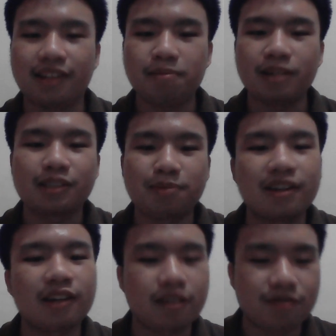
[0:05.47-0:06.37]
name is
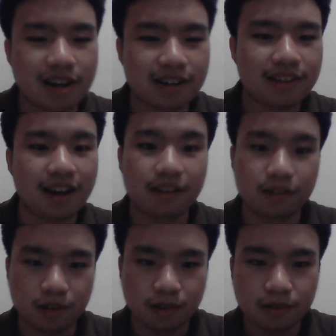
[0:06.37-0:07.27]
Revi
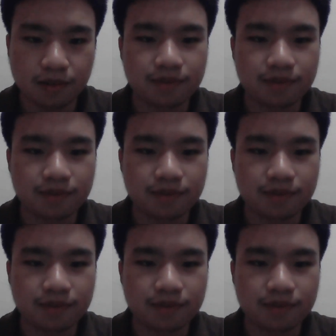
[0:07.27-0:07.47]
Tangano.